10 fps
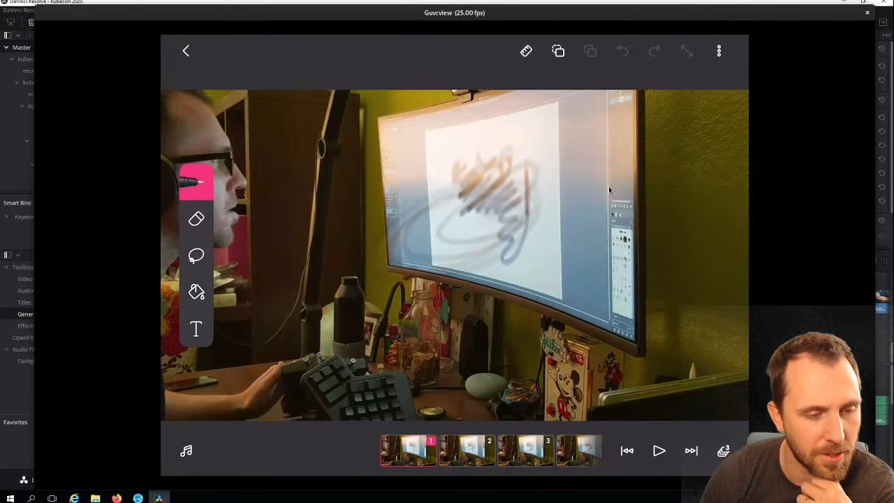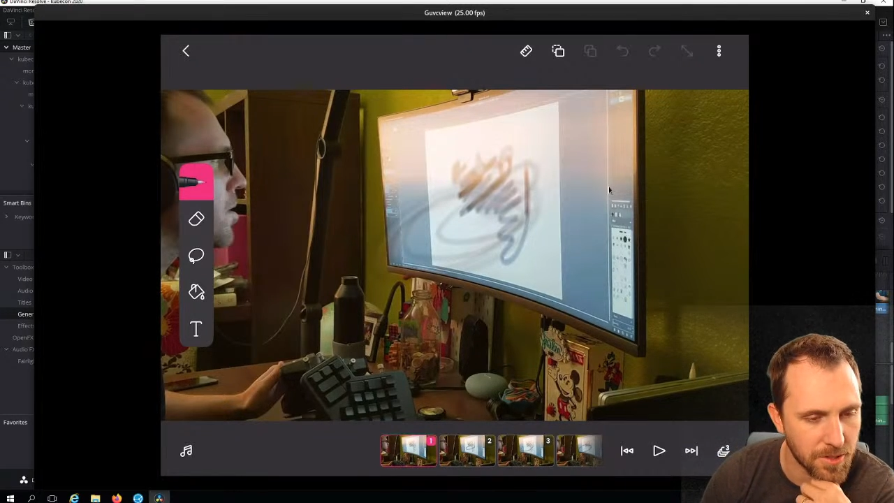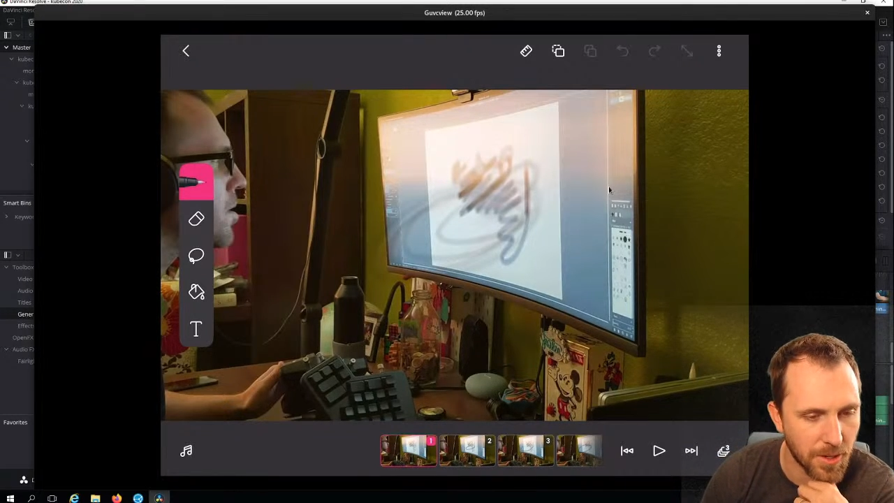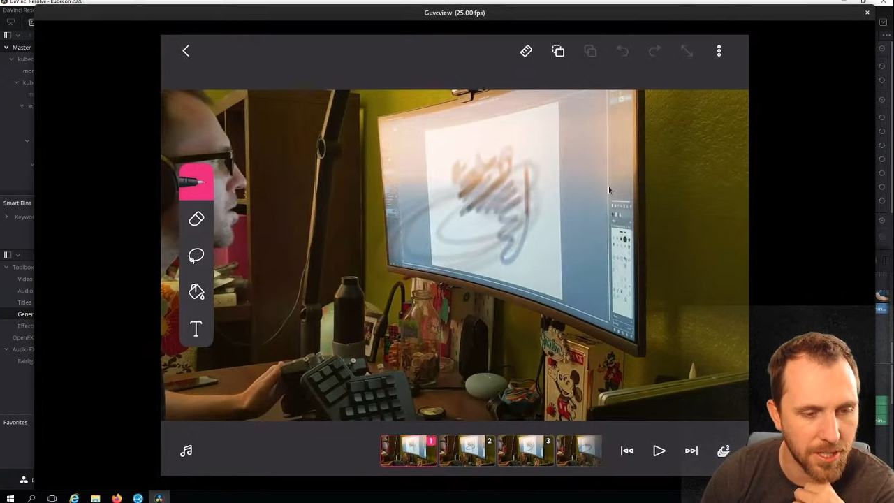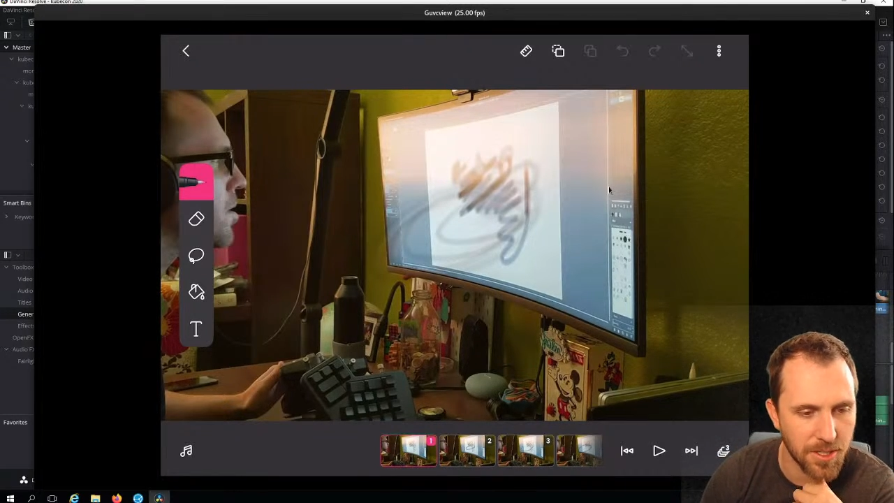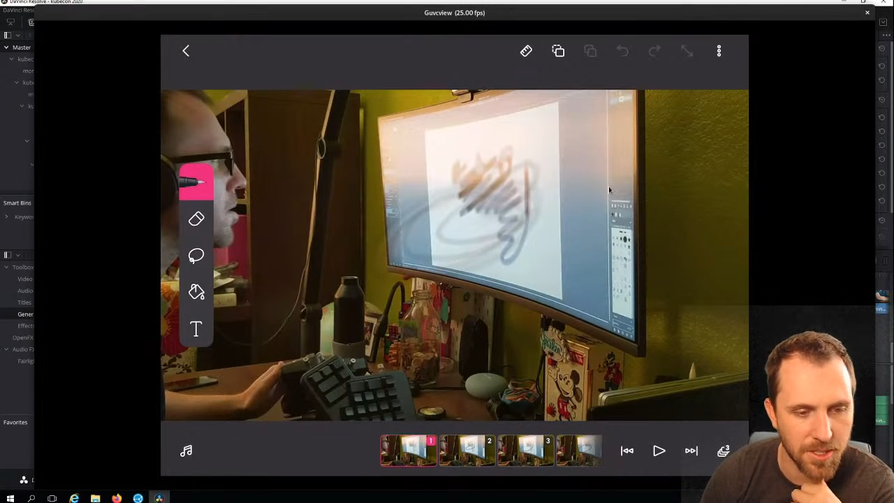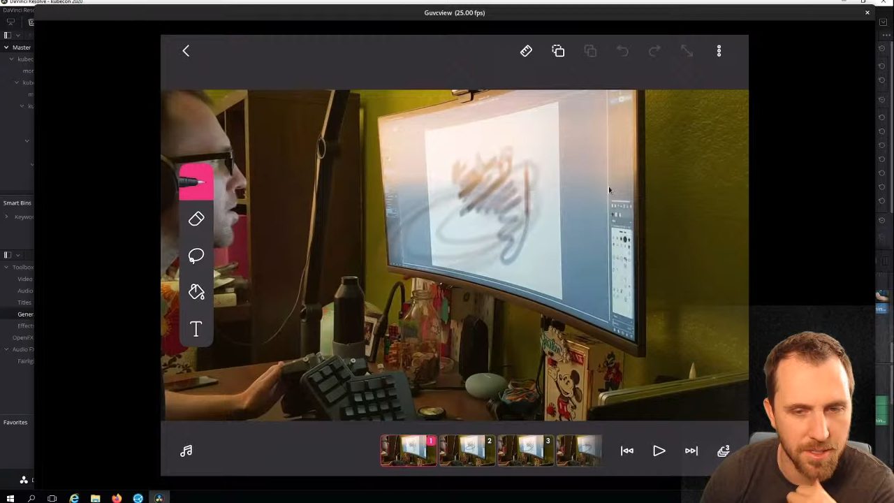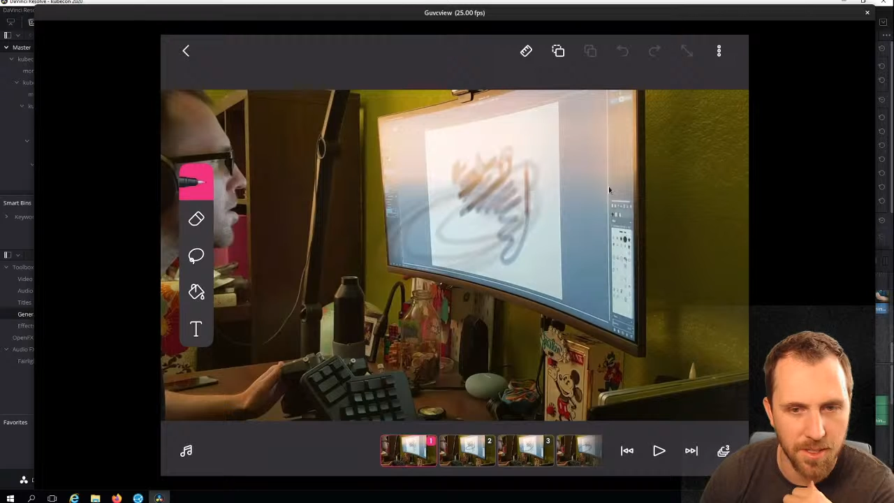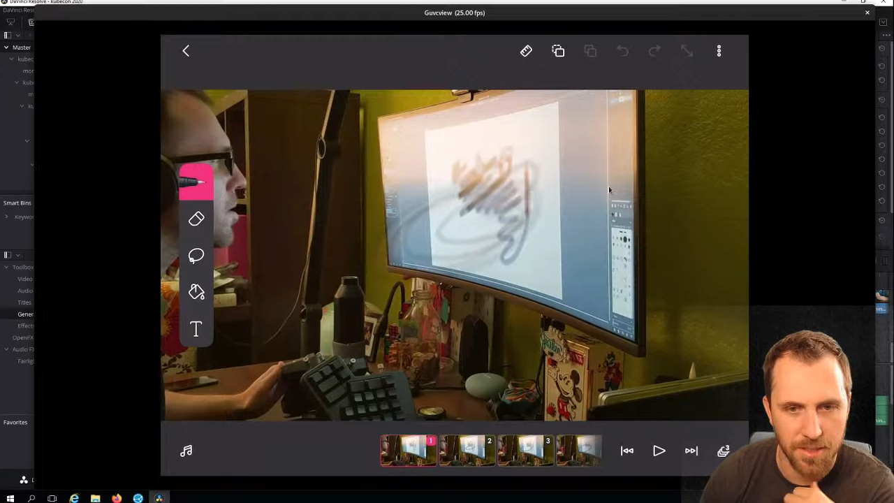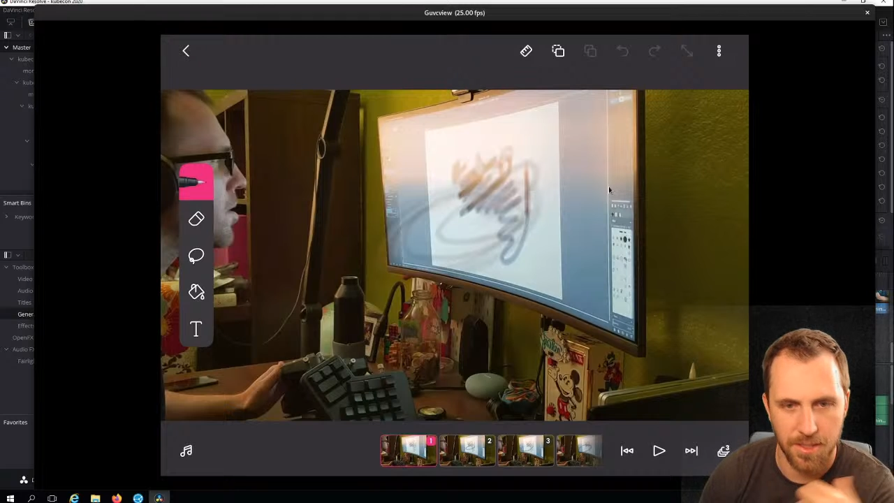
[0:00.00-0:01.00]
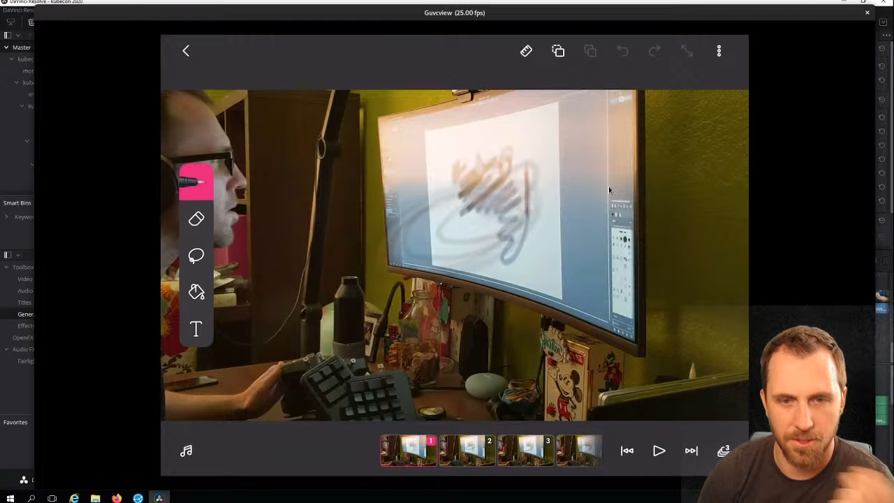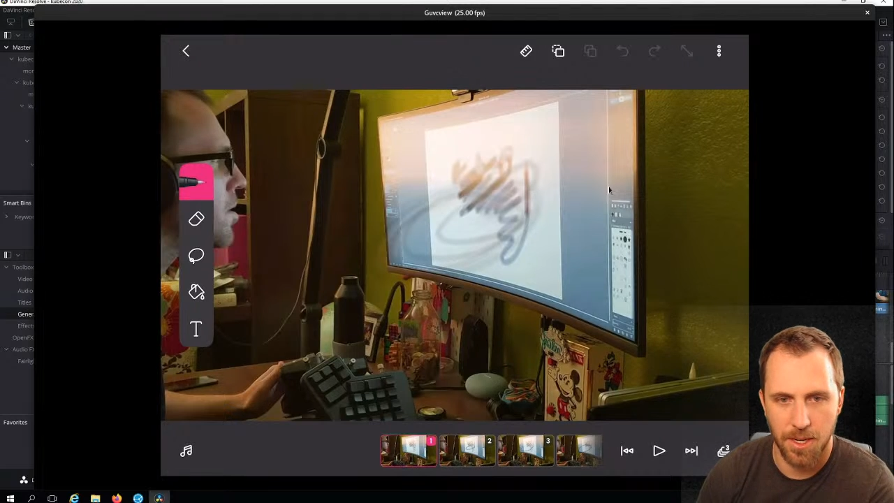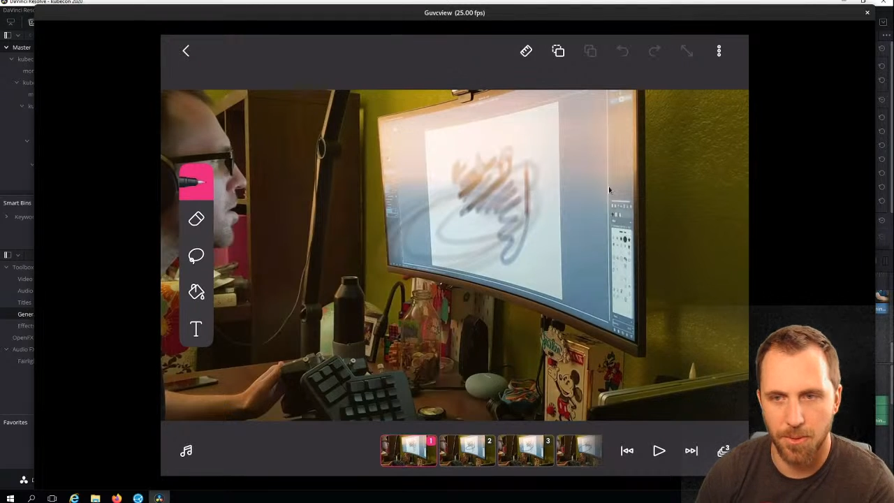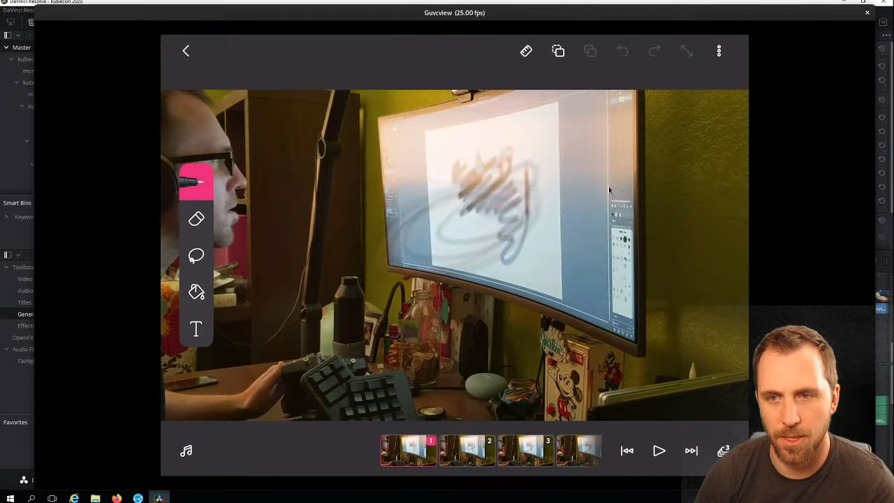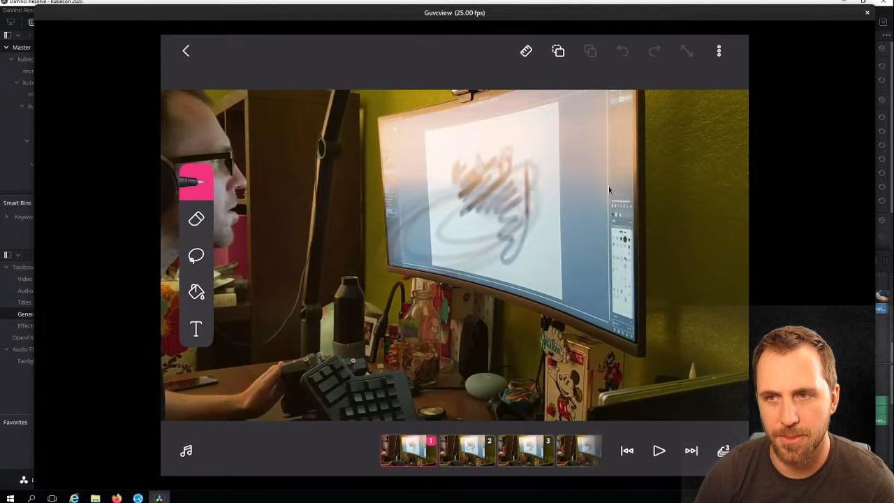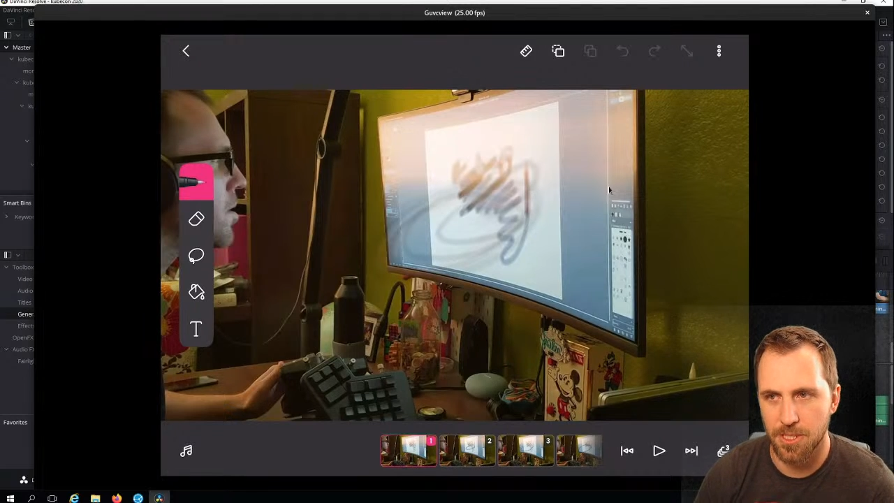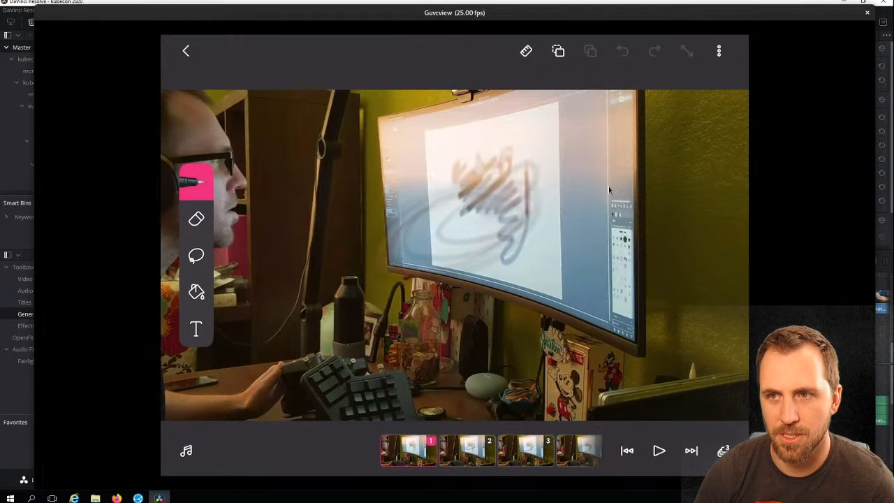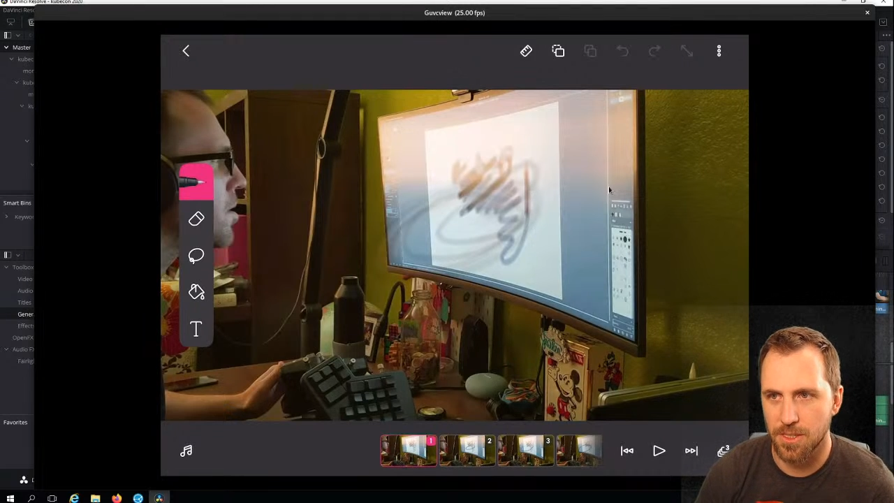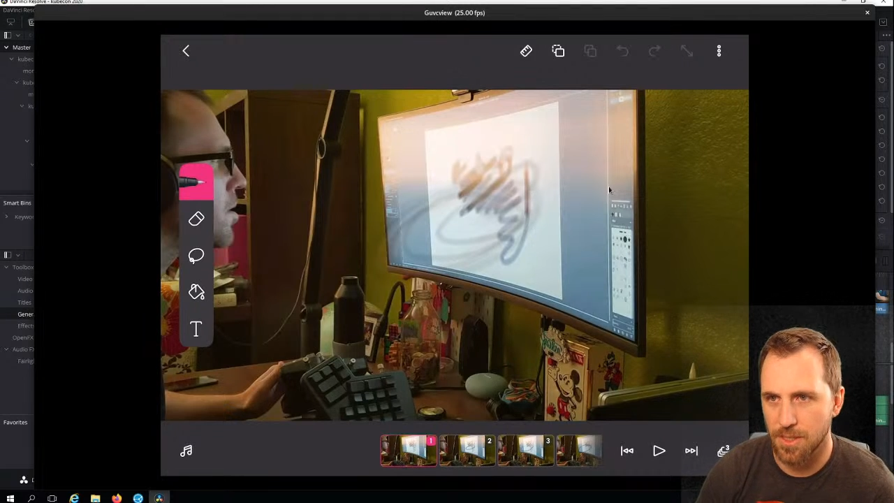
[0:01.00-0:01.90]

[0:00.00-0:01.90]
So I said, okay, well, let me just,